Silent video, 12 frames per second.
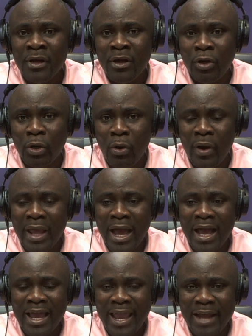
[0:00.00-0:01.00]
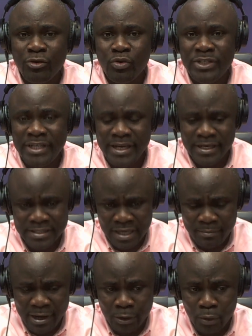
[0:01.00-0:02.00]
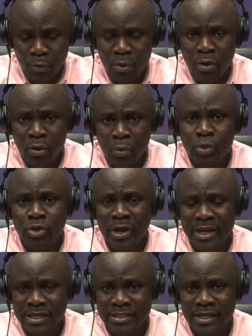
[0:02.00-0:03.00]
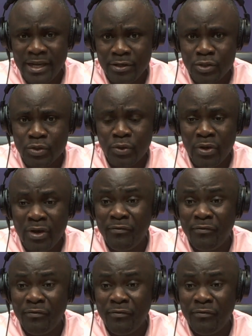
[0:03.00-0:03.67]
Lawyer Eduji Tamaklo will join us in studio.